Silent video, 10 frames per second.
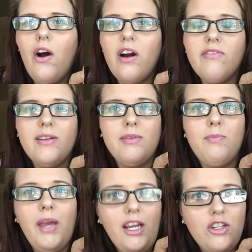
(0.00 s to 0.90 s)
our
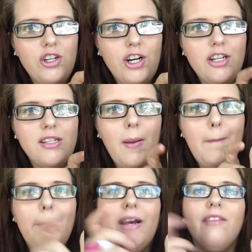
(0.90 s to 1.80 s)
family pictures,
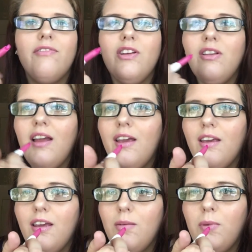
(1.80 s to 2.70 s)
but I feel like
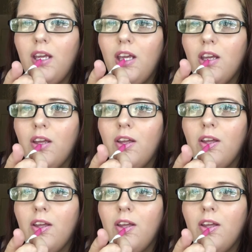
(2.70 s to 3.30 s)
it'd be